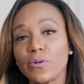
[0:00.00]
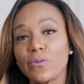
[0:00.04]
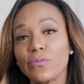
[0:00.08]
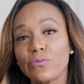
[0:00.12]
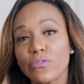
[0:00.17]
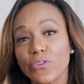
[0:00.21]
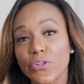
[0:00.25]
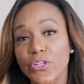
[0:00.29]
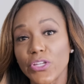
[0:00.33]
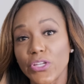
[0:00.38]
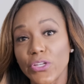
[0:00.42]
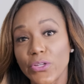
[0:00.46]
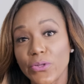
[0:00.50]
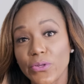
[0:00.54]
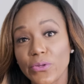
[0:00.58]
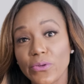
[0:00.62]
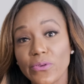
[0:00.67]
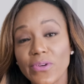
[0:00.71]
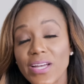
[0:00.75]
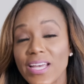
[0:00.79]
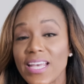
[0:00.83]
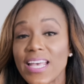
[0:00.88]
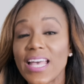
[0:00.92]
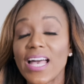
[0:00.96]
for
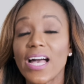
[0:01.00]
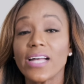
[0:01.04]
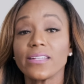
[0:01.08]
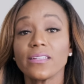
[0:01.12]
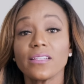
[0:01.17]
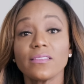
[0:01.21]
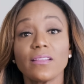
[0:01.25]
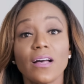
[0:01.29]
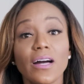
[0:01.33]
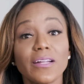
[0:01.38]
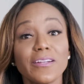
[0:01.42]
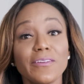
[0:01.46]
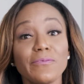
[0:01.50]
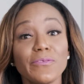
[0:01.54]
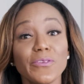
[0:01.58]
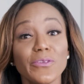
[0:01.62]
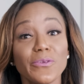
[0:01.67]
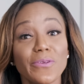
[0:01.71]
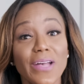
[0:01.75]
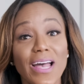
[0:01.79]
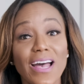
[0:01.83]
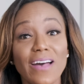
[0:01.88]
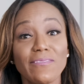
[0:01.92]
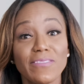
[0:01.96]
you. And a lot of
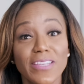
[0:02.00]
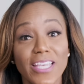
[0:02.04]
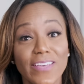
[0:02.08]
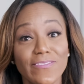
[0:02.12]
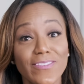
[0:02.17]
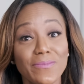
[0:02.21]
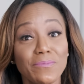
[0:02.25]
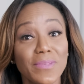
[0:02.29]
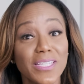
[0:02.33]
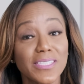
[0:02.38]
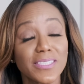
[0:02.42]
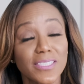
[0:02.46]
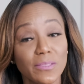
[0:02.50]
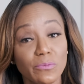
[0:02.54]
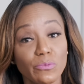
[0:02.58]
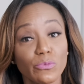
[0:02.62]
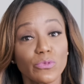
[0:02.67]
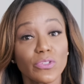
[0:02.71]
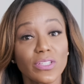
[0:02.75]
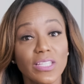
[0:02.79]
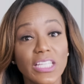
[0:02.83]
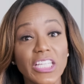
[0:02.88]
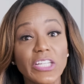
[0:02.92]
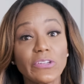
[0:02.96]
you have given me some
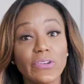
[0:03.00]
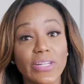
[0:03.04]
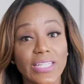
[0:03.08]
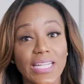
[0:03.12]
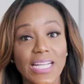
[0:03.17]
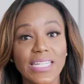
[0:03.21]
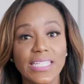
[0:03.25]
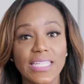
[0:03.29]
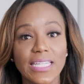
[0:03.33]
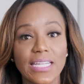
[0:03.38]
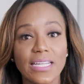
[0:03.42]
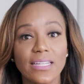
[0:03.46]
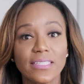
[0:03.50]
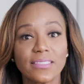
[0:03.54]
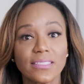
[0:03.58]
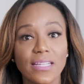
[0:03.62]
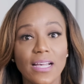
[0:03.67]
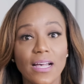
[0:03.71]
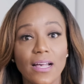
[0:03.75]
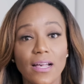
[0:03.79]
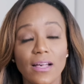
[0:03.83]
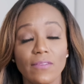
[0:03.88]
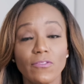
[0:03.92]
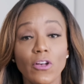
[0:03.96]
really great ideas
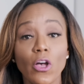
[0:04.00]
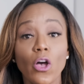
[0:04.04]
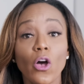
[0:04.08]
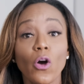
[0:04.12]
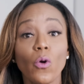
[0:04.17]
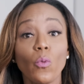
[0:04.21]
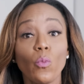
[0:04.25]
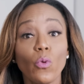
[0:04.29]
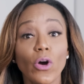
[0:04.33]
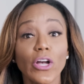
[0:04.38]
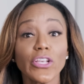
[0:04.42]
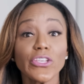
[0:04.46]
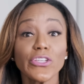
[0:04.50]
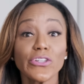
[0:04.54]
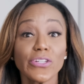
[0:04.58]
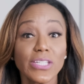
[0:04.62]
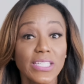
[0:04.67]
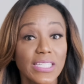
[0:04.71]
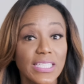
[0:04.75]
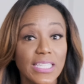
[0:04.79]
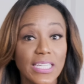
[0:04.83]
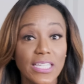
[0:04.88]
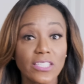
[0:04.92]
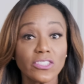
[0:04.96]
of what your
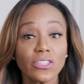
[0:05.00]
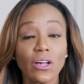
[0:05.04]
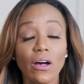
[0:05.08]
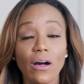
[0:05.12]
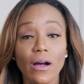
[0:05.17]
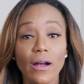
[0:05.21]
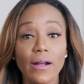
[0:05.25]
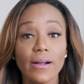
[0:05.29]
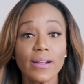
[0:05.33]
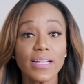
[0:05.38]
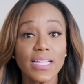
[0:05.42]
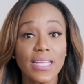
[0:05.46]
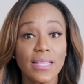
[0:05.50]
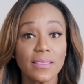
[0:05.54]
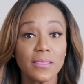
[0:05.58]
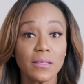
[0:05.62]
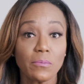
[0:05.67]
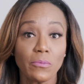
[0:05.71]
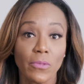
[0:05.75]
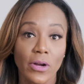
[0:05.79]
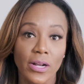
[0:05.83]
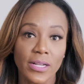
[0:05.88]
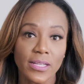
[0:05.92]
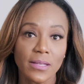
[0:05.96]
needs are in the
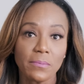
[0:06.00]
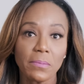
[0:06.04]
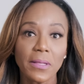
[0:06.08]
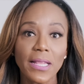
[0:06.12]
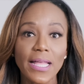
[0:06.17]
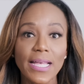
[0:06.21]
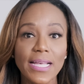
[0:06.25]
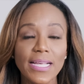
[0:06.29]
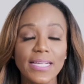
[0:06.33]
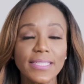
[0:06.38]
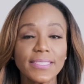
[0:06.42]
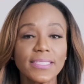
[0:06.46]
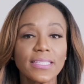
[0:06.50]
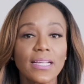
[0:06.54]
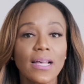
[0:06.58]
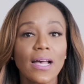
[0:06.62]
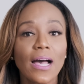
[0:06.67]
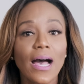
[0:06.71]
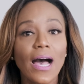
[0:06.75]
marketplace,